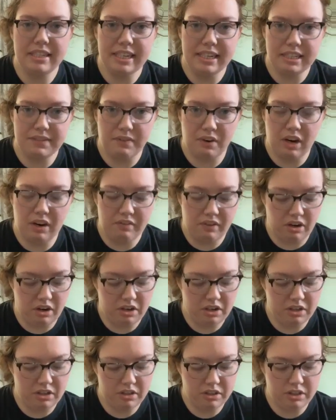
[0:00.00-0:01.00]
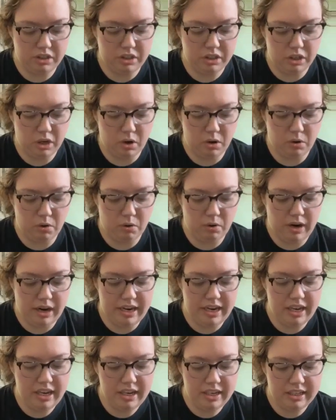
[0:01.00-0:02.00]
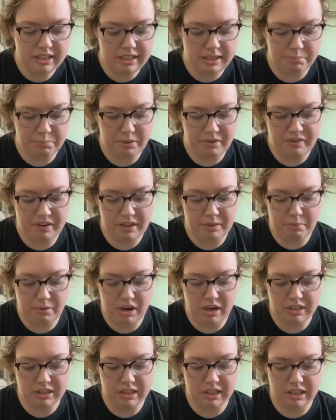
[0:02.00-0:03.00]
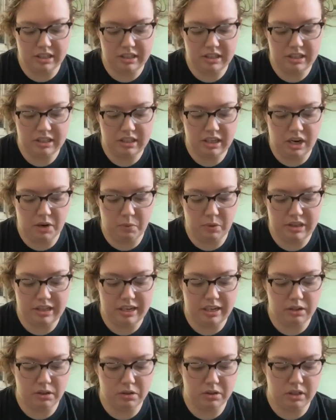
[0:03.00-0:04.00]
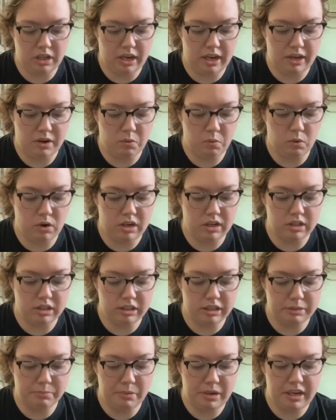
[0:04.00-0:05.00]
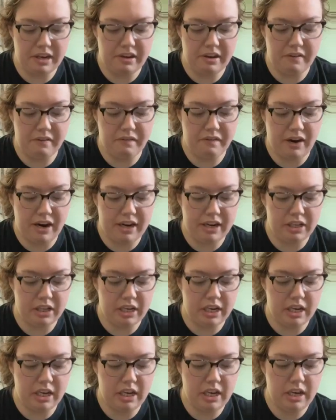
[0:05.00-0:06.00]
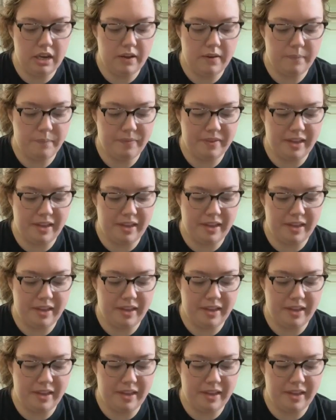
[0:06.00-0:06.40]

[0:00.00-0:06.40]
and that takes forever. So I needed to simplify the process, and what that looked like was me finally,